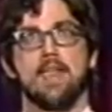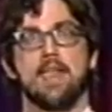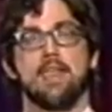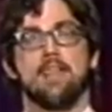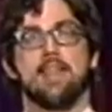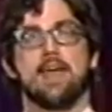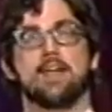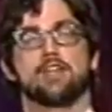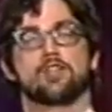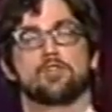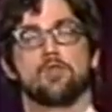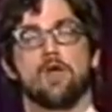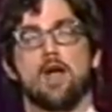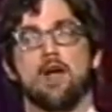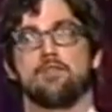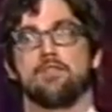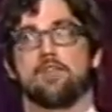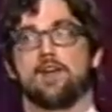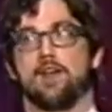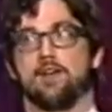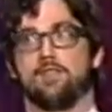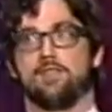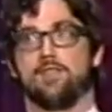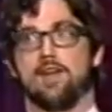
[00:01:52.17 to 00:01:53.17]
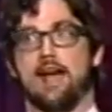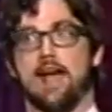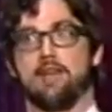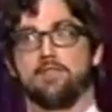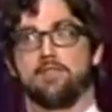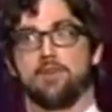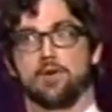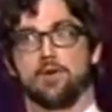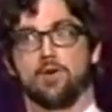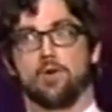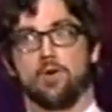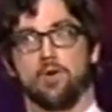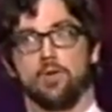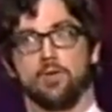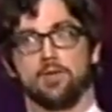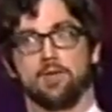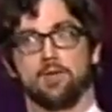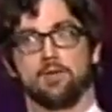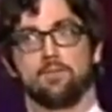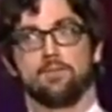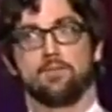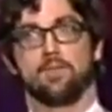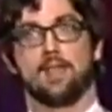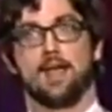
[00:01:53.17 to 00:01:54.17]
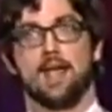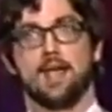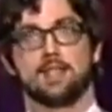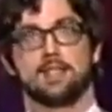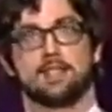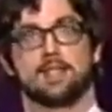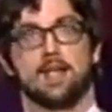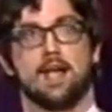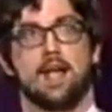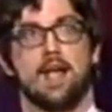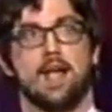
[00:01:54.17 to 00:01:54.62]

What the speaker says: that's rough on a 5-year-old. That's,